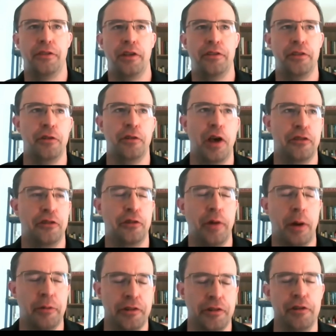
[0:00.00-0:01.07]
as you as you
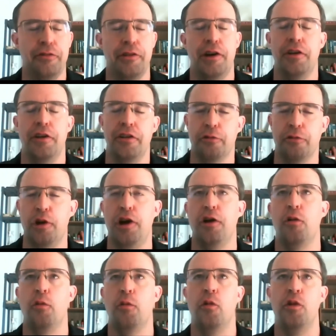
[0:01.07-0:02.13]
I'm sure you found out as
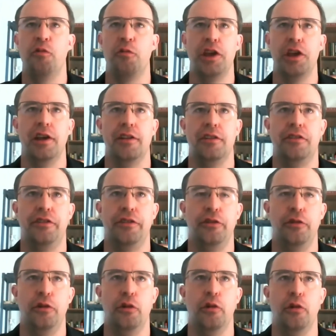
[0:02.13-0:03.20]
well when we get
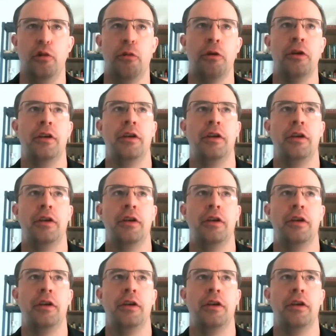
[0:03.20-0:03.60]
to